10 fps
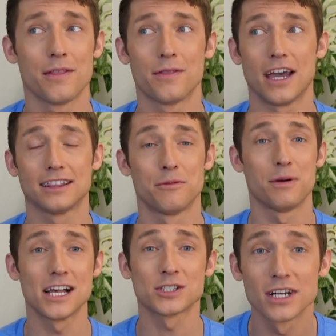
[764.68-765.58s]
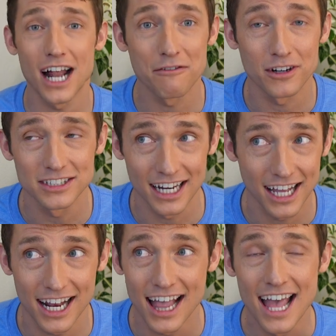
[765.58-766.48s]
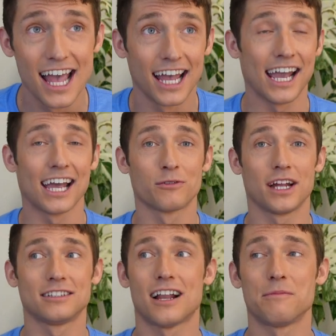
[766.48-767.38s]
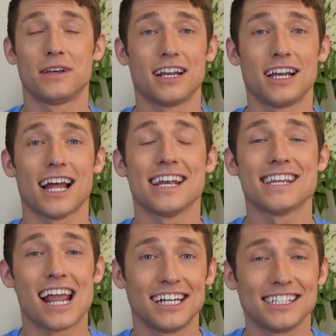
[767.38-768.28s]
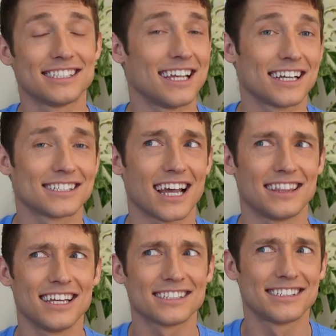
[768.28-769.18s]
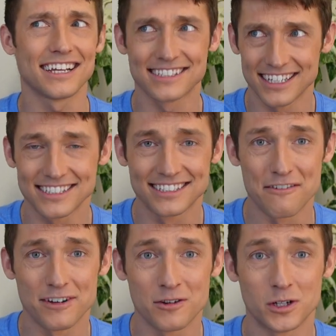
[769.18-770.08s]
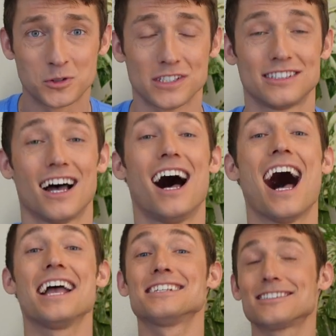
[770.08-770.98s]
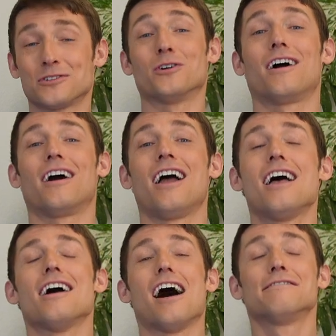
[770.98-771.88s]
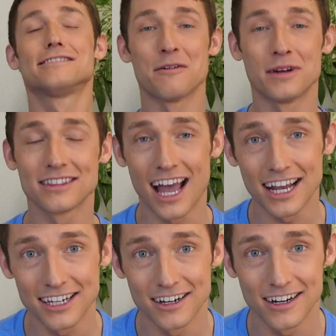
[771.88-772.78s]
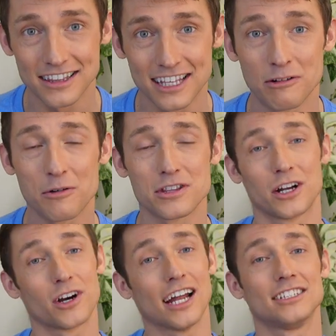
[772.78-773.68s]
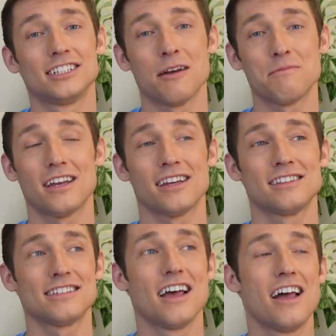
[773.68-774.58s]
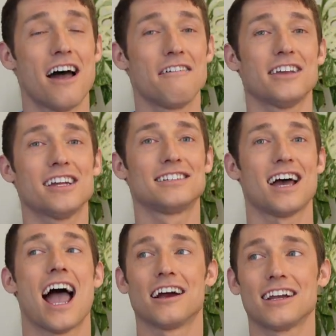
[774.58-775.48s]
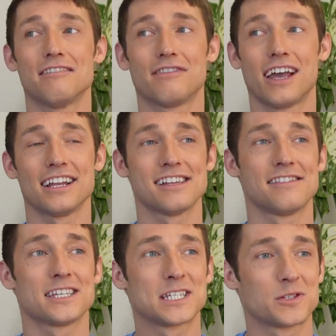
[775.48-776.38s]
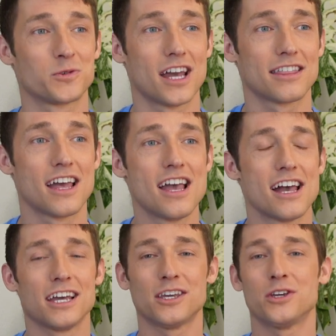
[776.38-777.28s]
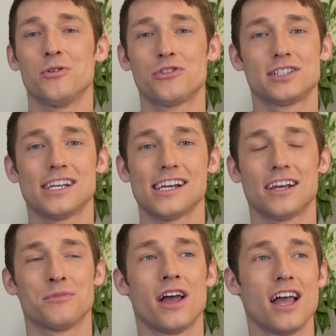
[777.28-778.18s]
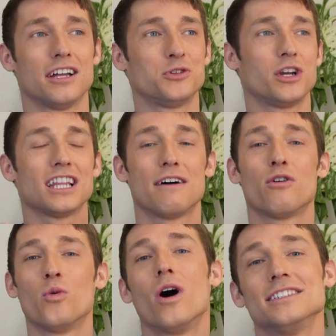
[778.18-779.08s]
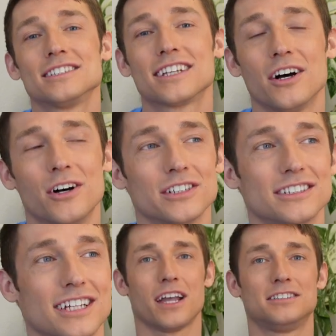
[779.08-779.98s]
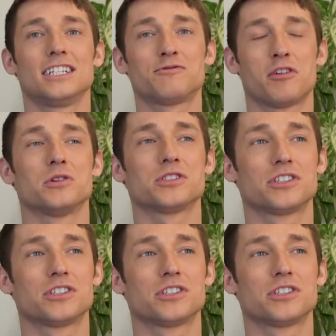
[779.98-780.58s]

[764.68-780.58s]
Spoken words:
like the best we had ever did it. And we ended up getting a 96, I think 667, which was the highest score of Summit that year. I think we were the grand champions of the entire event. And this is with a youth team doing level 1 skills. It just feels